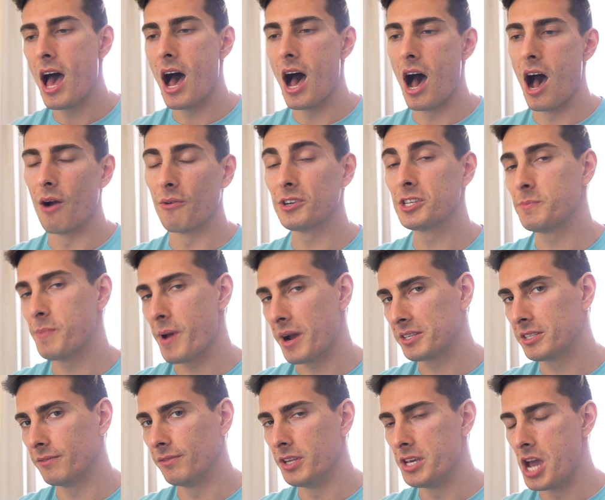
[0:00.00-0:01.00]
uh,
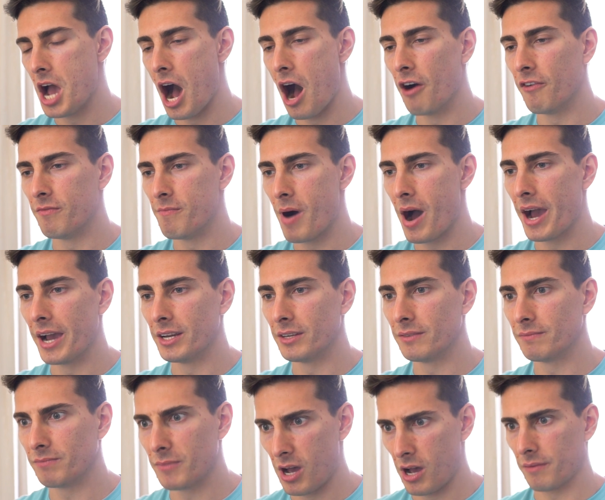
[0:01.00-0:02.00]
respectively, of
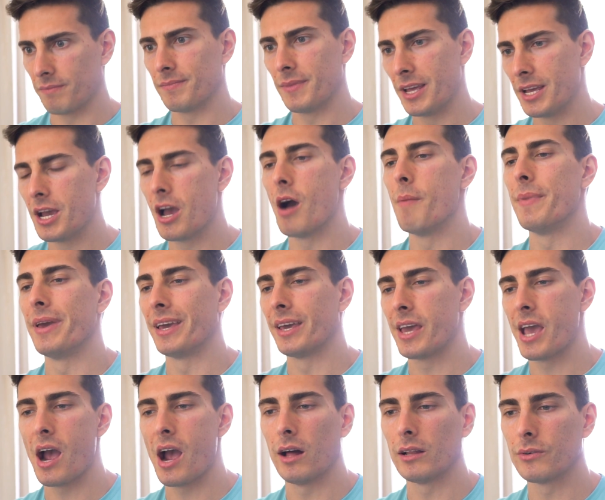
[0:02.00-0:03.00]
my uh, incoming
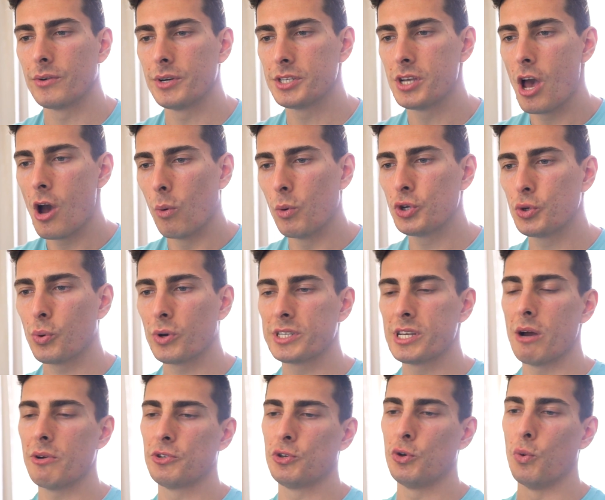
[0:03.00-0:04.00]
calories, which
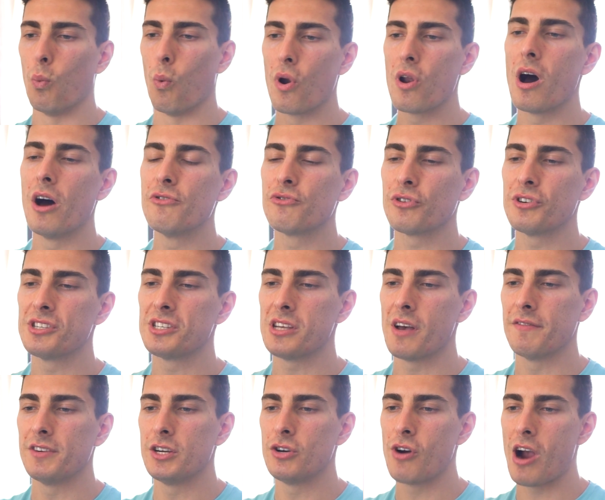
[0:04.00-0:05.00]
works out to
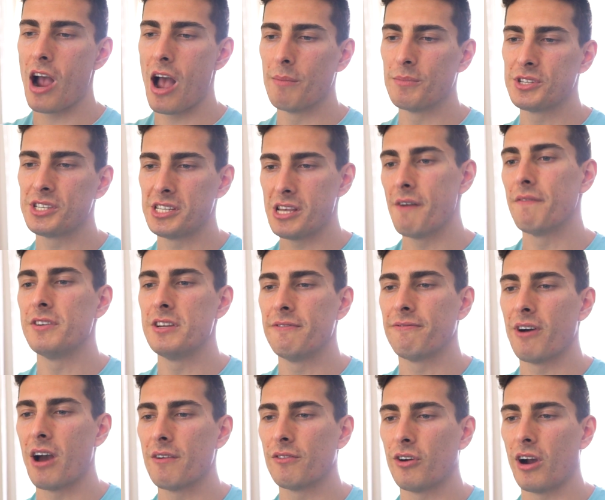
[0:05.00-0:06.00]
170 grams,
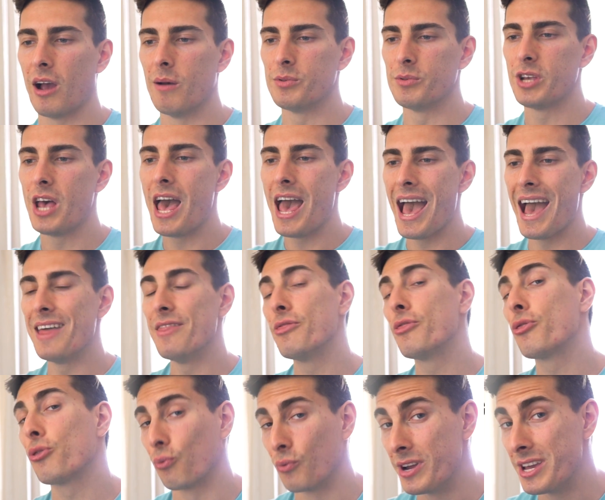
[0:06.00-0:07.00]
75 grams, and
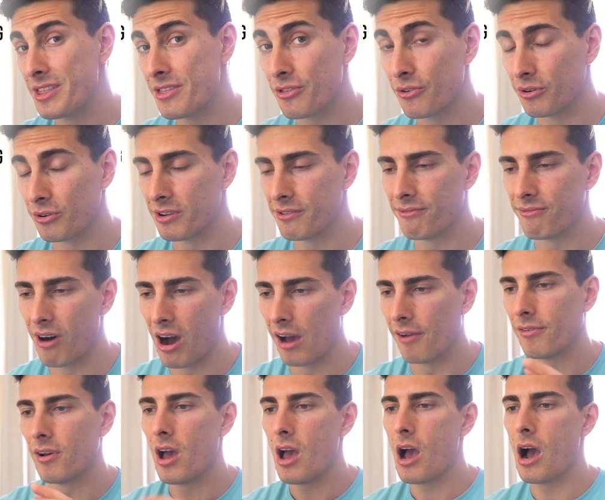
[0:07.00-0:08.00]

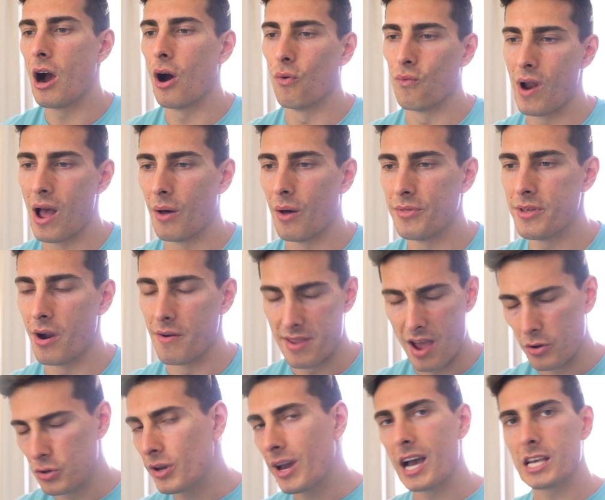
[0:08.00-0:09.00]
335 around there.
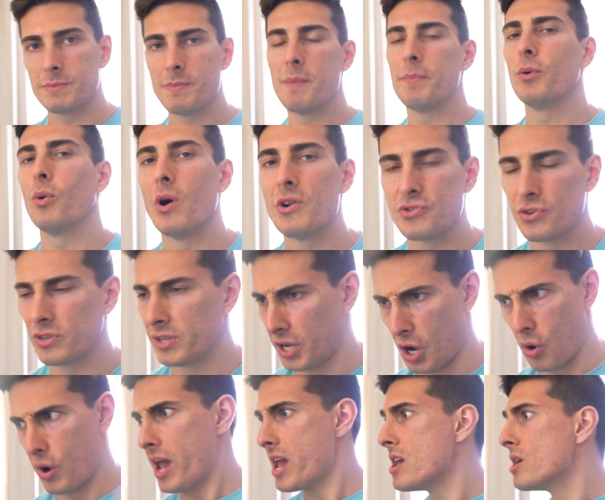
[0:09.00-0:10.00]
Now, you guys might be wondering,
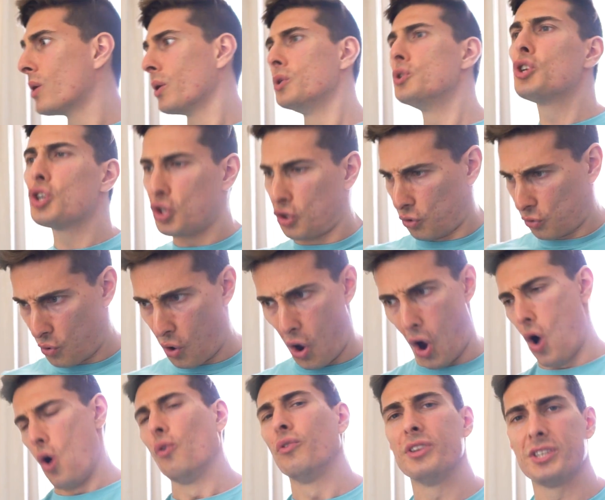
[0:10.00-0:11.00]
like, okay, Igor, you just threw
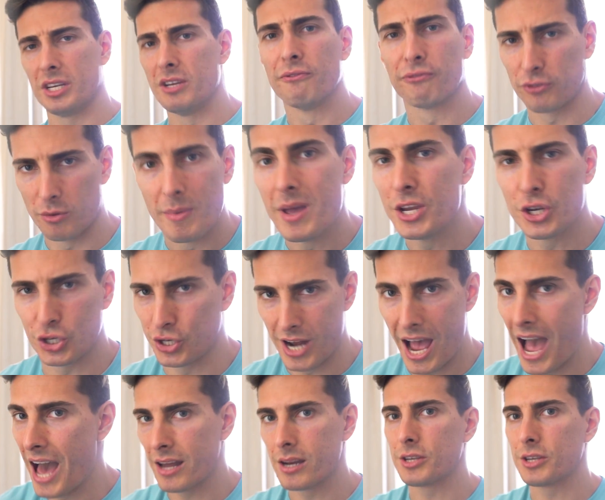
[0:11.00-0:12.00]
all this information at